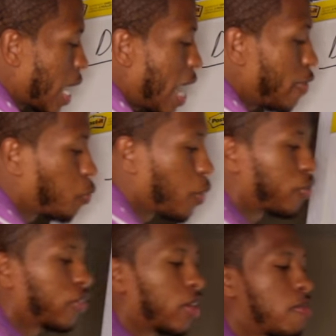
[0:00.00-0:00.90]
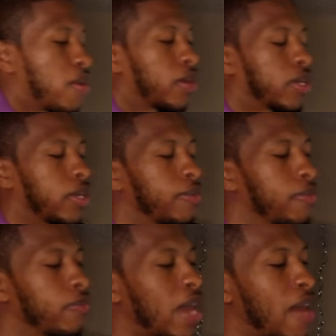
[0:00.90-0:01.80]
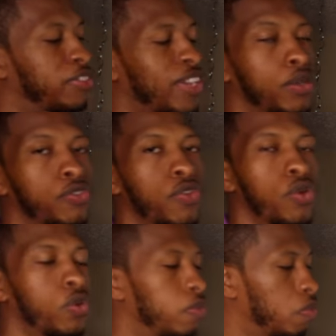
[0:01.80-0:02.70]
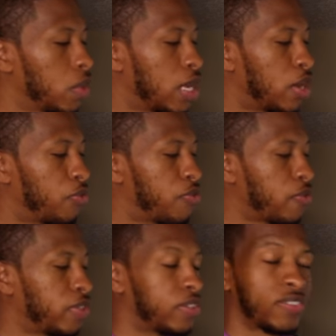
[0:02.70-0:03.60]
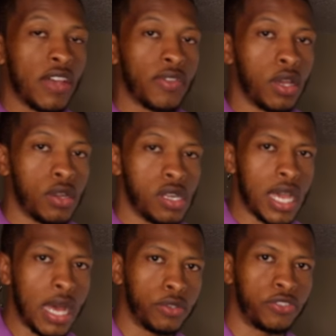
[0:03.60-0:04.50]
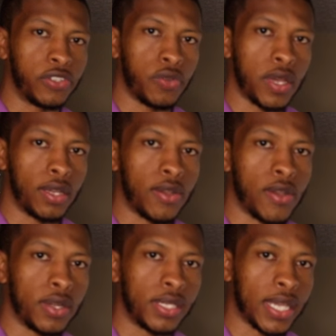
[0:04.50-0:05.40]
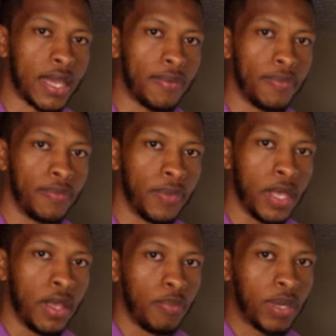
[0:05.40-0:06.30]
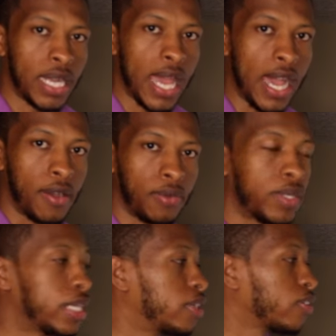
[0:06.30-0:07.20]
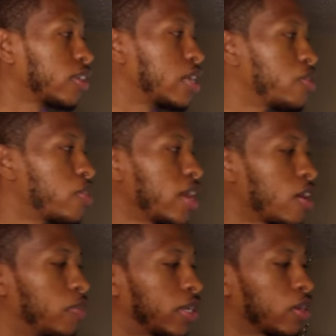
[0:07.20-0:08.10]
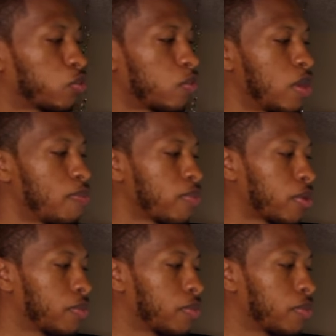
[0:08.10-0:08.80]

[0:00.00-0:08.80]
average person in America, average household, $5,700 in credit card debt. But now it doesn't end there because remember,